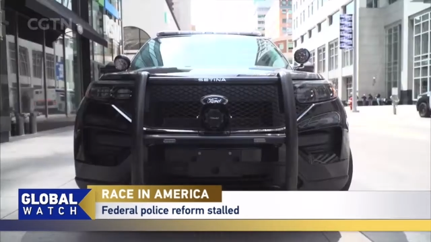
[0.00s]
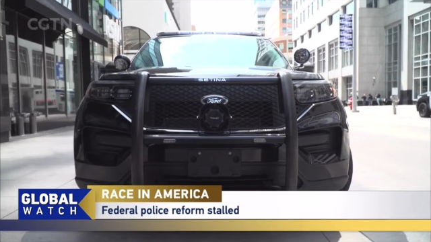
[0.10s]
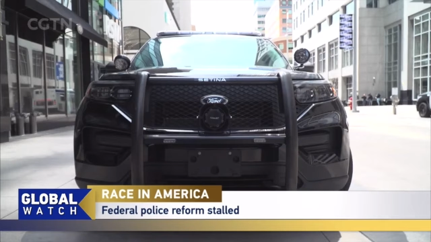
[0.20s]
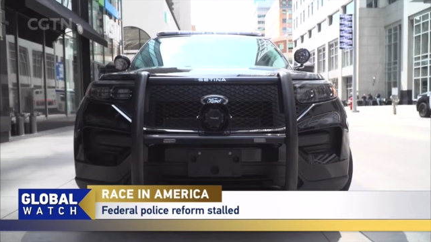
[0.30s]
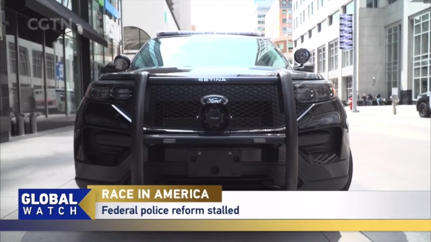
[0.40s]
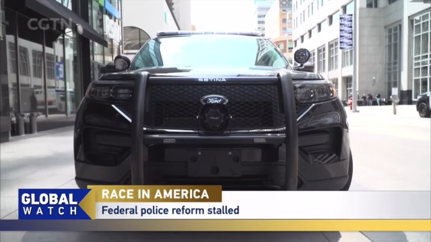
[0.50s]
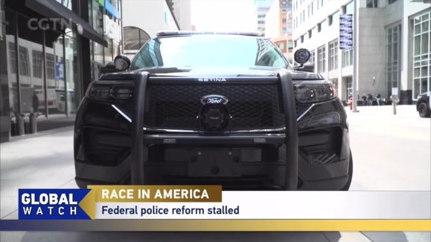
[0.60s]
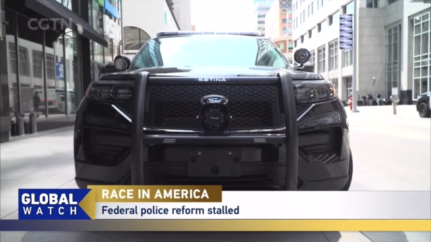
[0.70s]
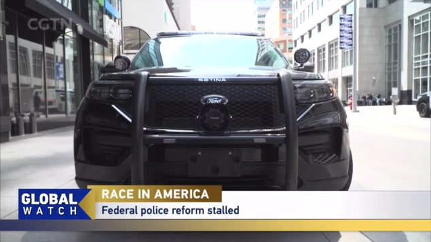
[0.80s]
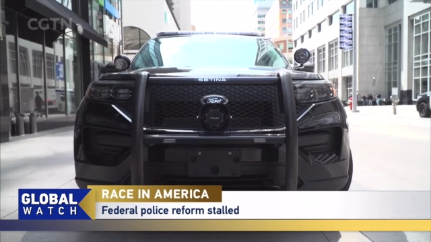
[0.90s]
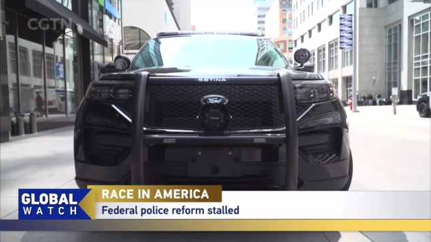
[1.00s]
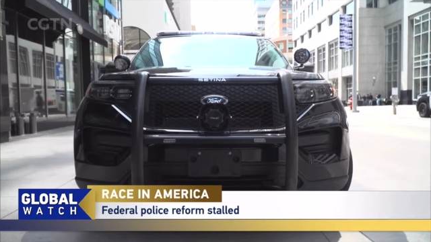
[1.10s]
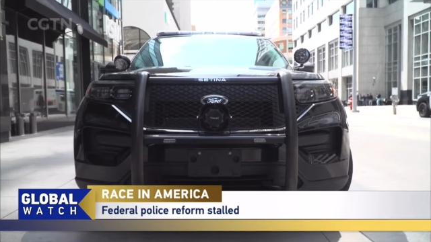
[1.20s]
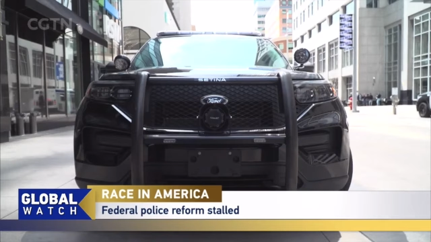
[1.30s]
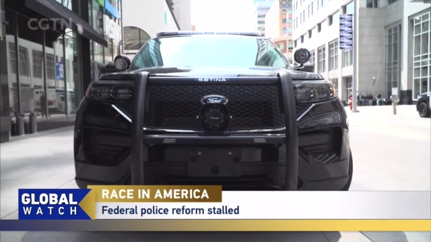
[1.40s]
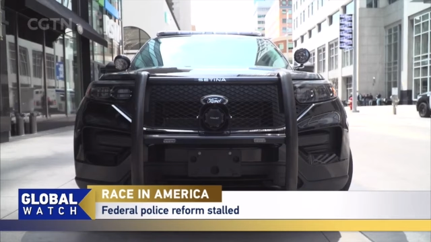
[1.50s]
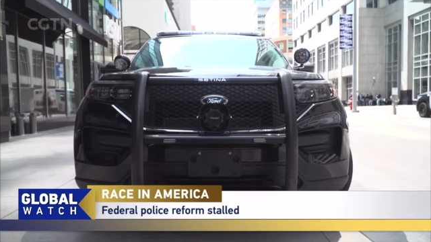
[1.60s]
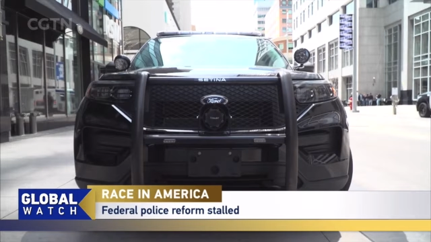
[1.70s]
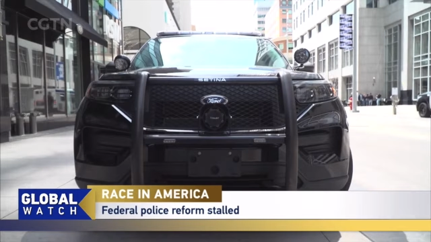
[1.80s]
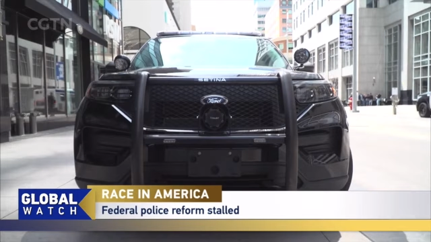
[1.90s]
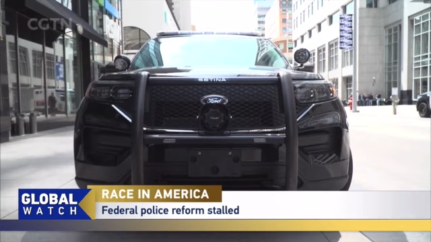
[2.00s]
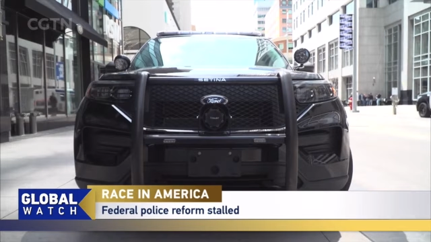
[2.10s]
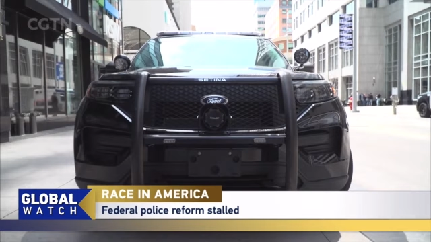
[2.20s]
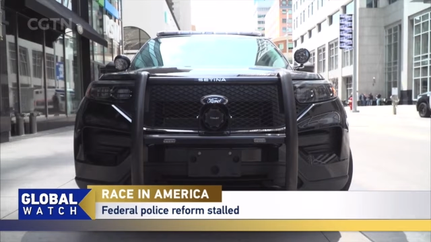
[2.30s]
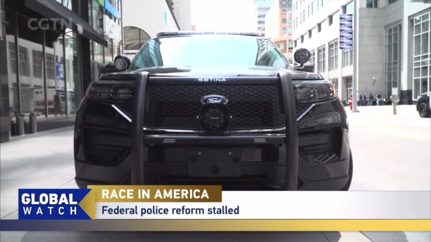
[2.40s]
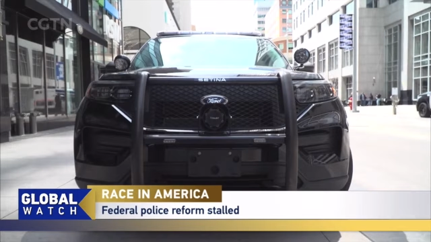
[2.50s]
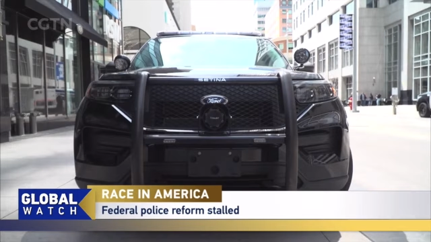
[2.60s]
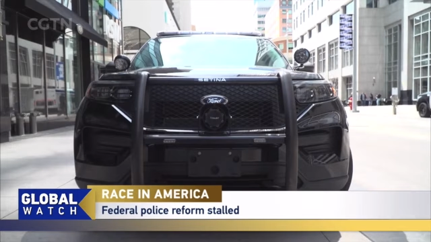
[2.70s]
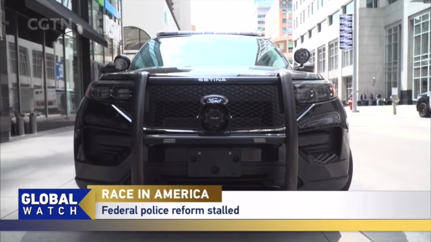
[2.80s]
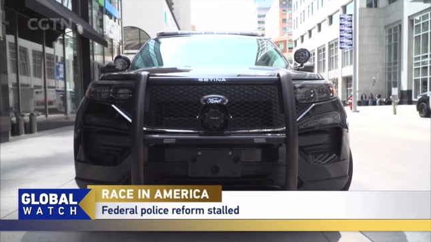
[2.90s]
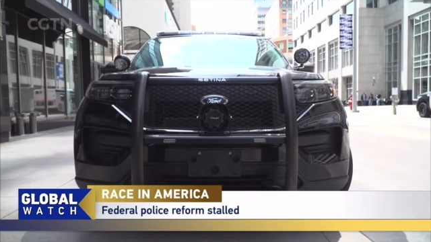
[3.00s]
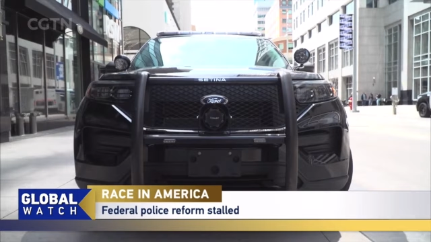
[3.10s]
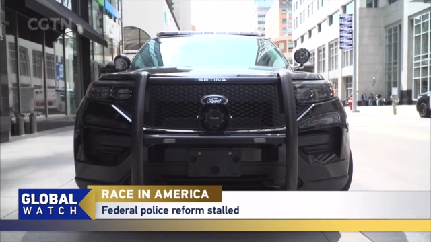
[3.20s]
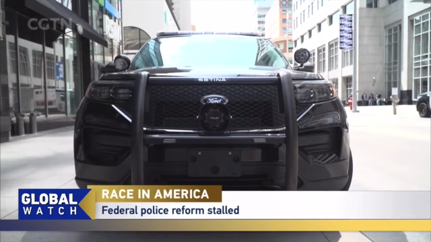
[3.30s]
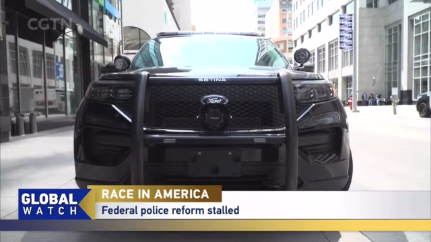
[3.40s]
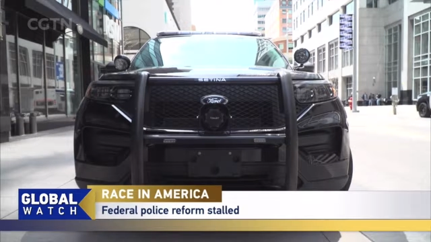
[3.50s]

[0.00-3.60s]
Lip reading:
(no speaker visible)